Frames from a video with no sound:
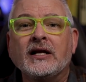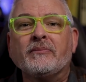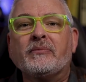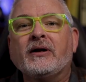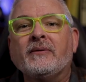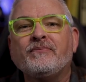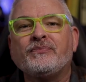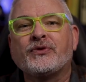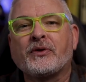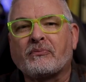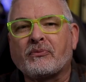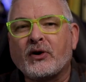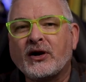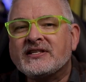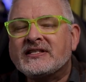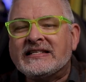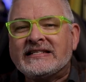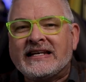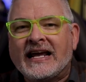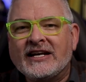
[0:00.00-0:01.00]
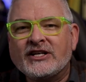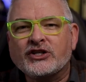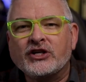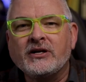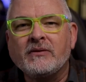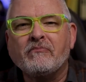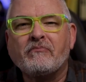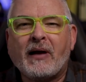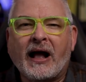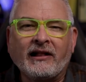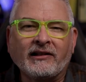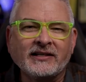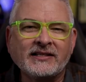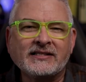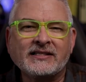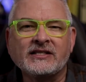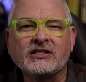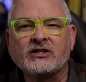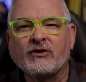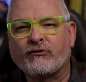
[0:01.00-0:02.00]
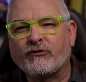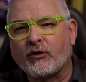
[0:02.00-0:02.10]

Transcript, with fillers: but the presentation balances the